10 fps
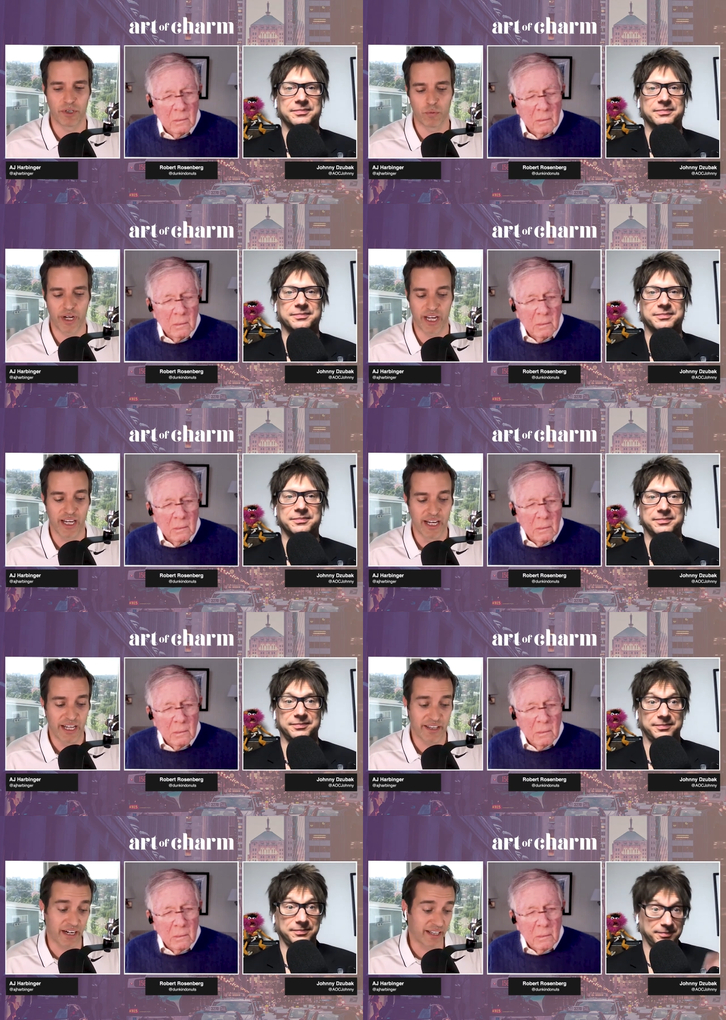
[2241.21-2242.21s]
Speaker 1: in a way
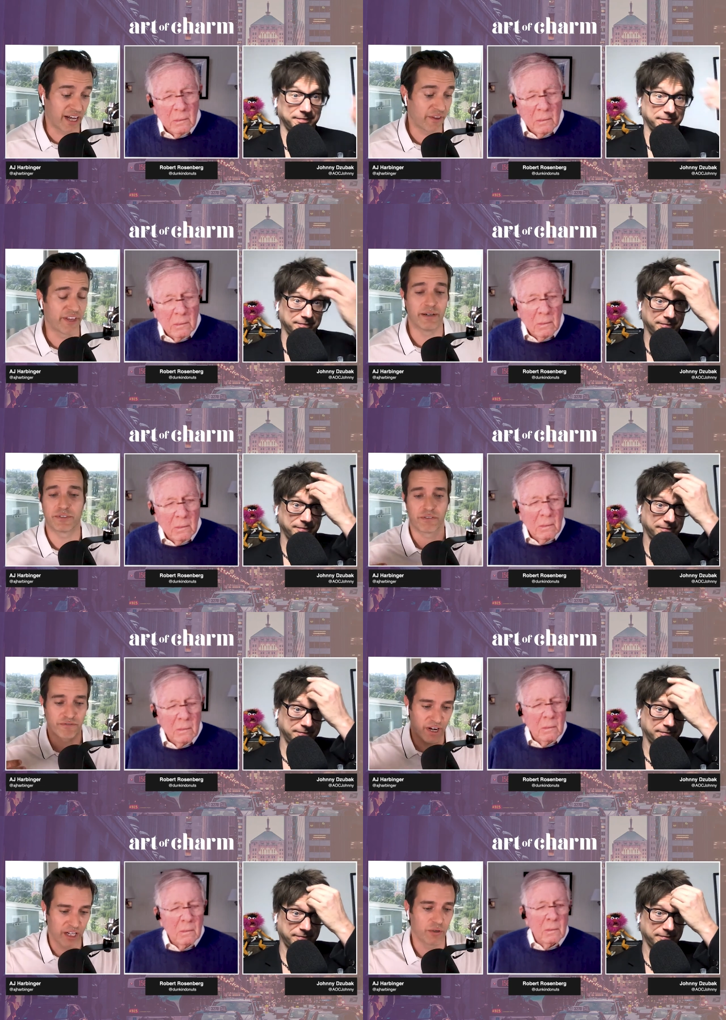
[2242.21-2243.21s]
that allowed them to
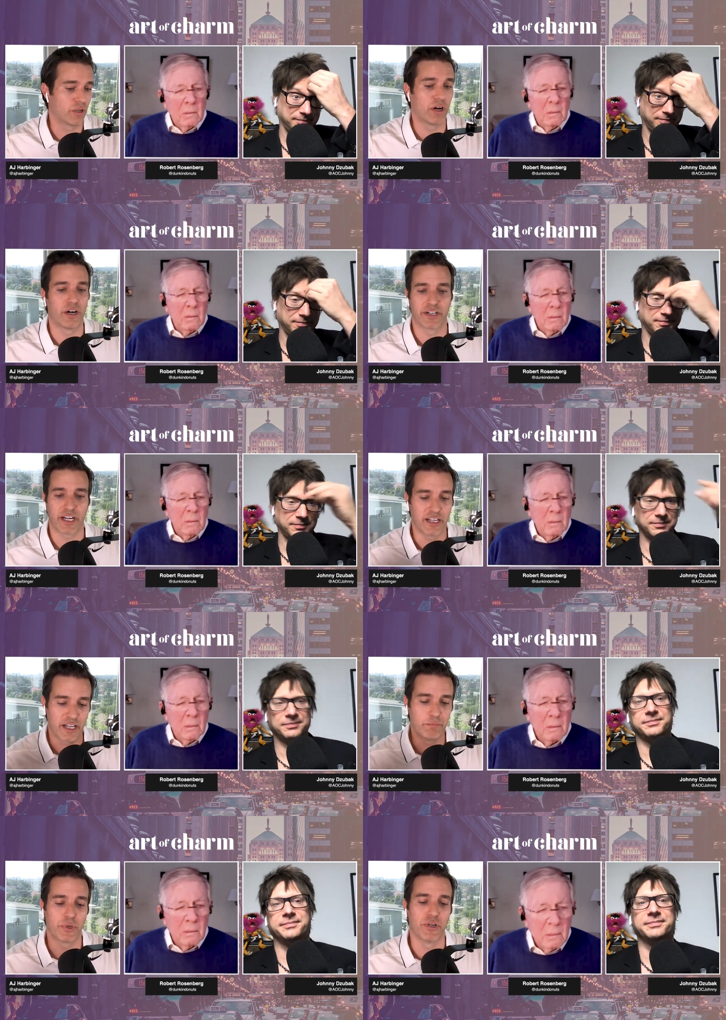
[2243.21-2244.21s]
follow along and,
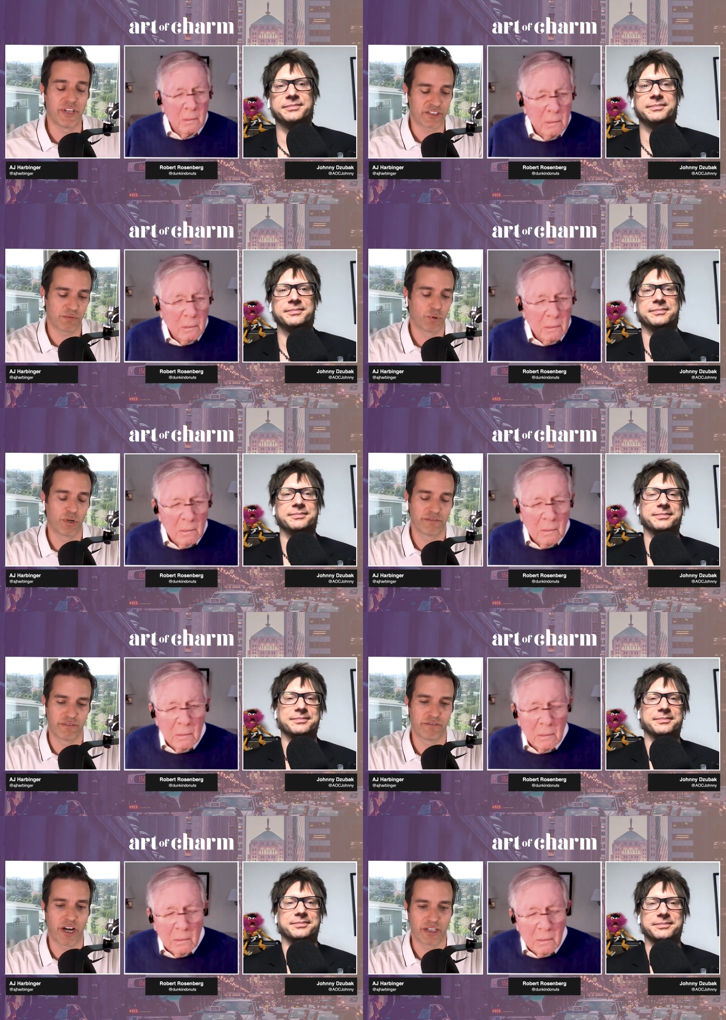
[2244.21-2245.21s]
and build that supportive
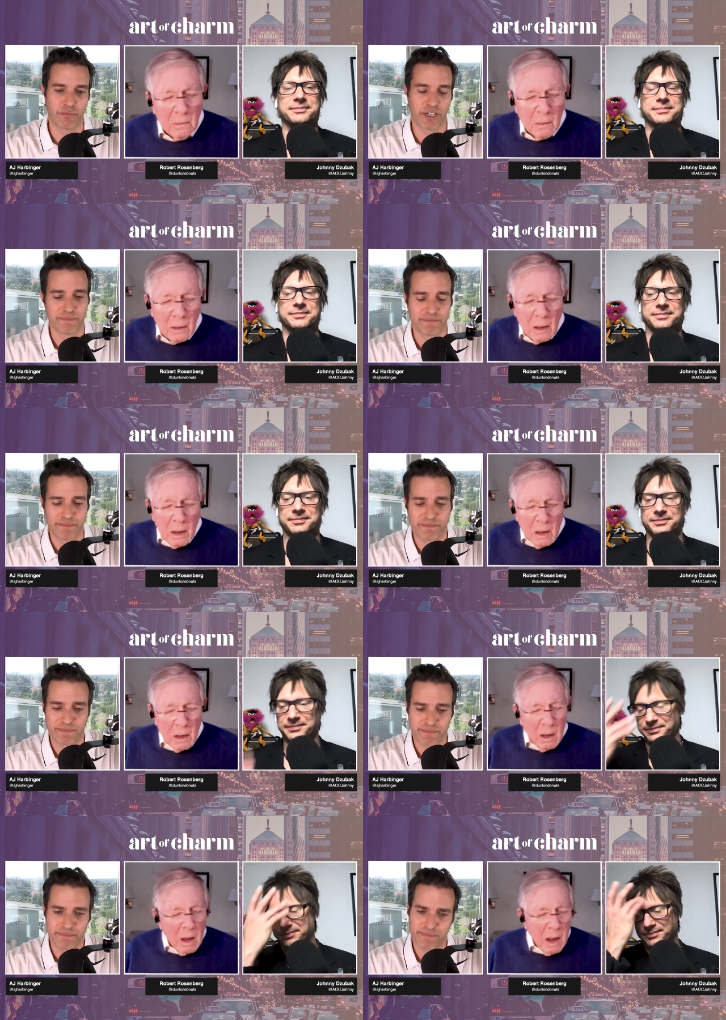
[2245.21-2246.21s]
environment?
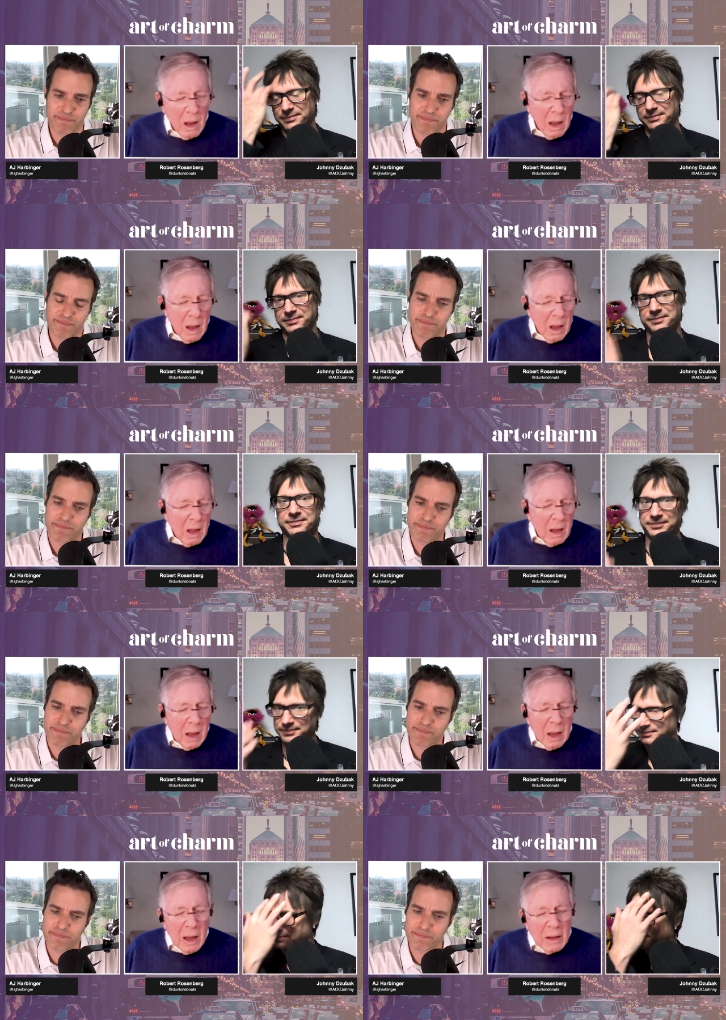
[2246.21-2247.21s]

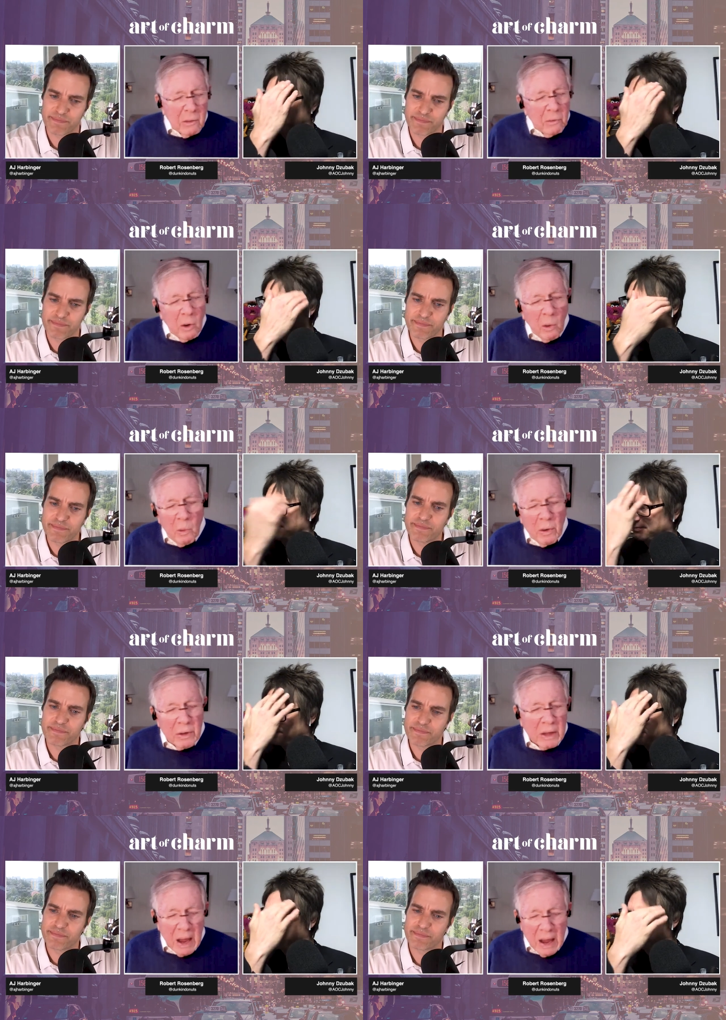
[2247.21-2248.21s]
Speaker 2: I don't know where
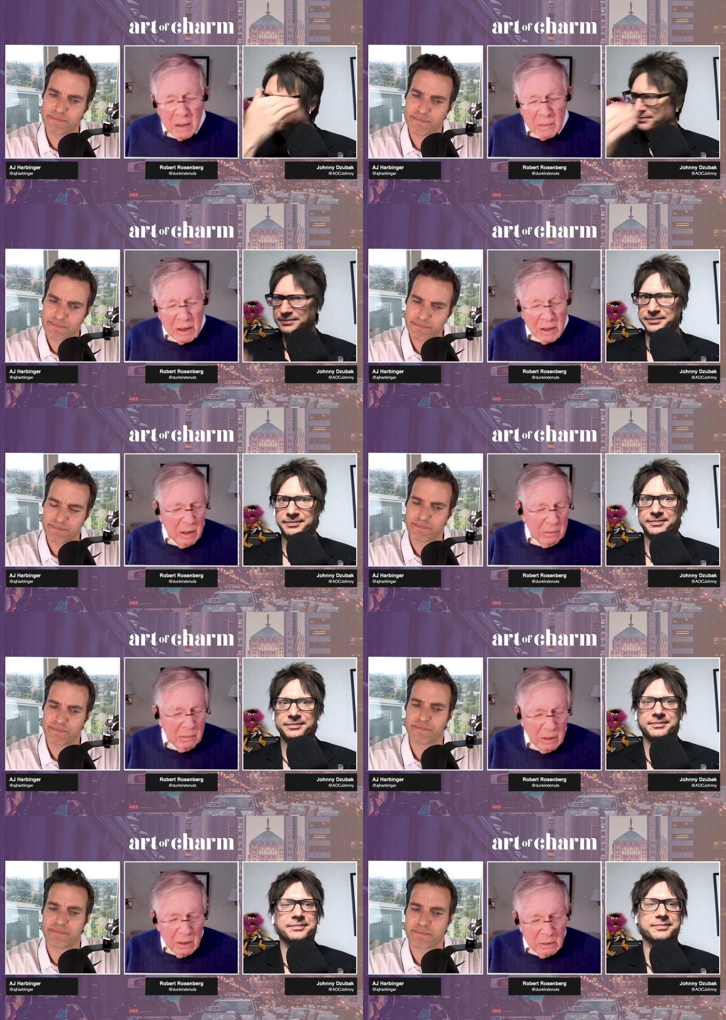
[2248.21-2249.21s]
it came. I, I
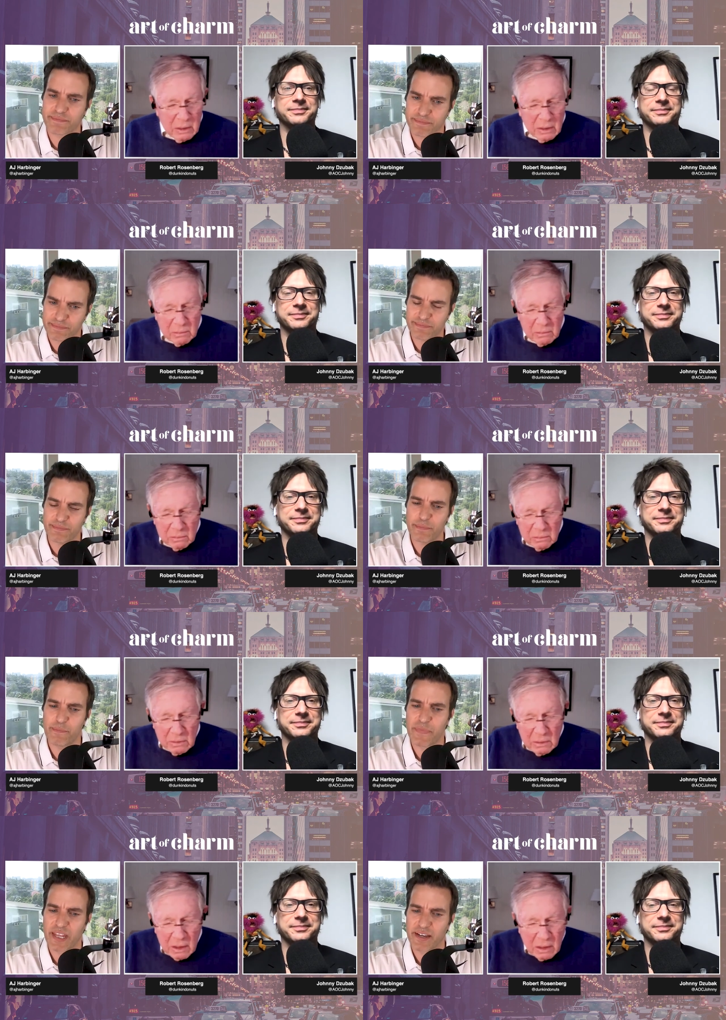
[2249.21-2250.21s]
it,
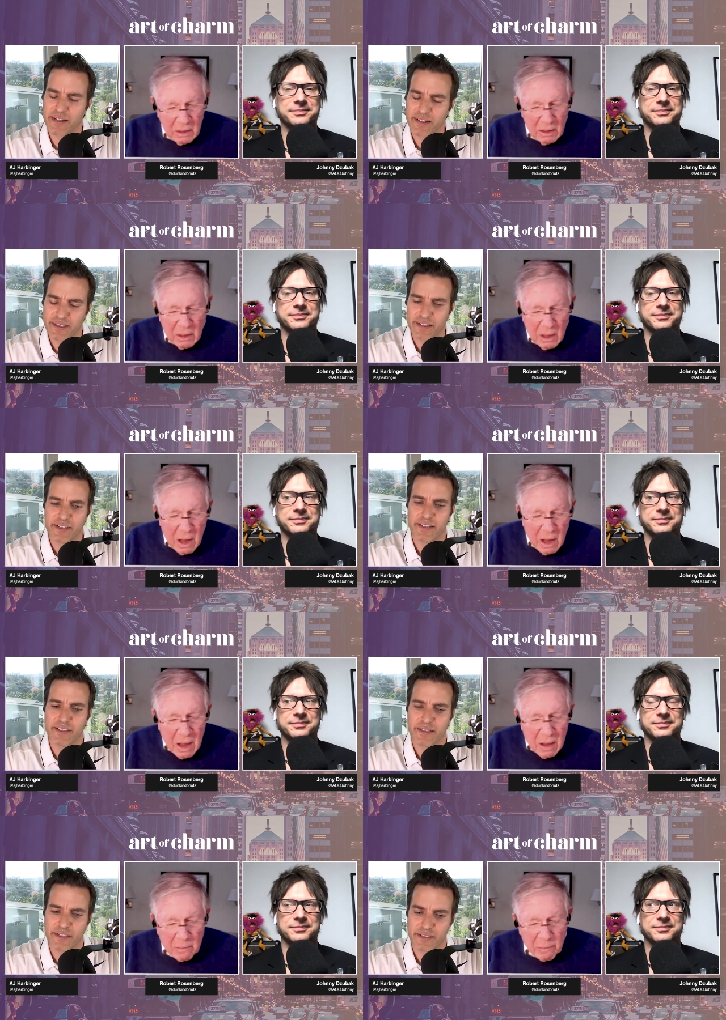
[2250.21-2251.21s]
it,
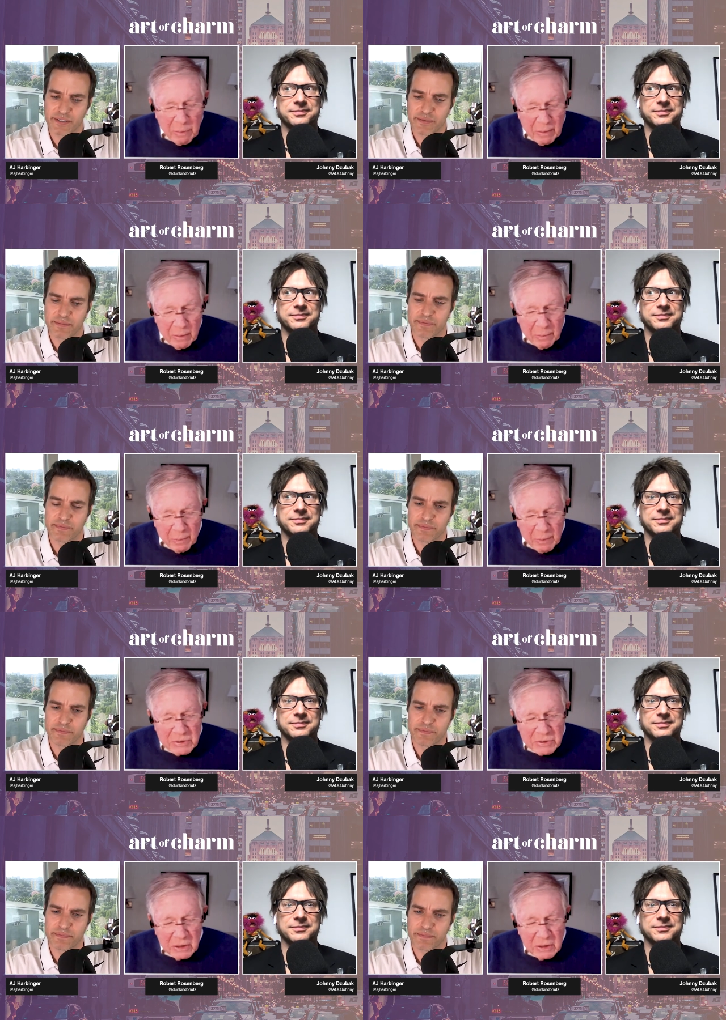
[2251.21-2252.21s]
but but
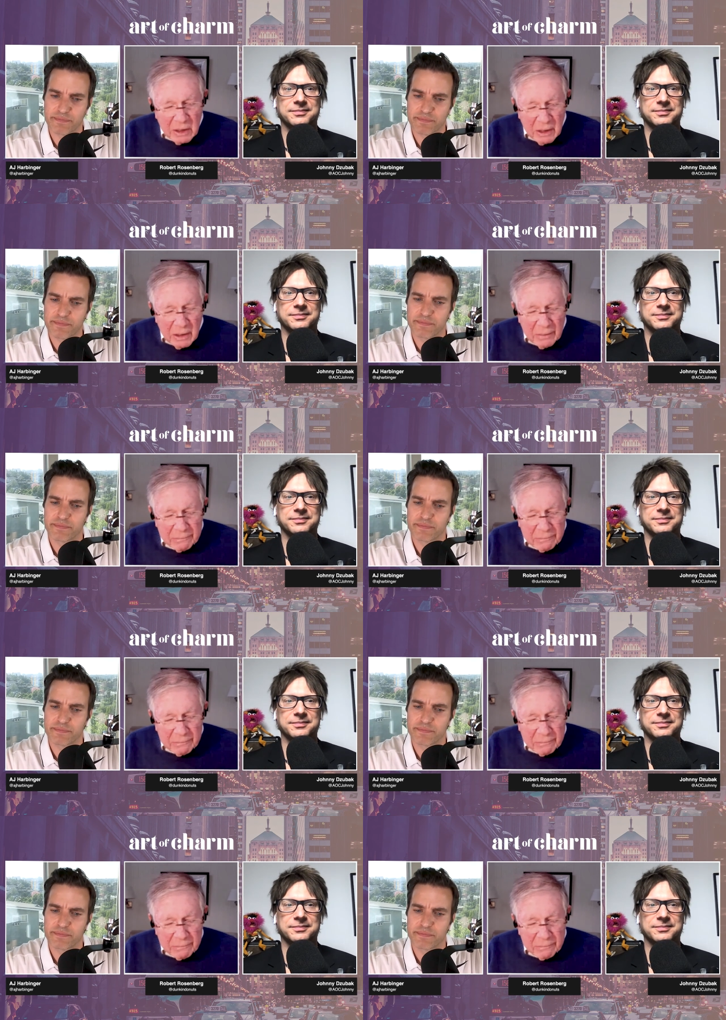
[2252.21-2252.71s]
basically,